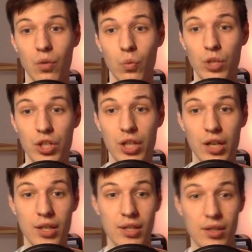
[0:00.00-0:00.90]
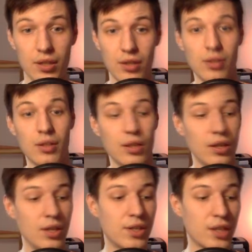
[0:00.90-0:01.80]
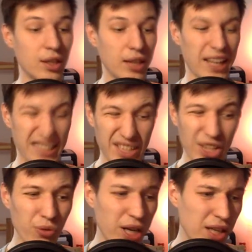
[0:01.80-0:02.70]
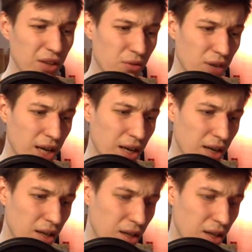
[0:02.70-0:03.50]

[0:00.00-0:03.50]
which Dennis is collected already, right?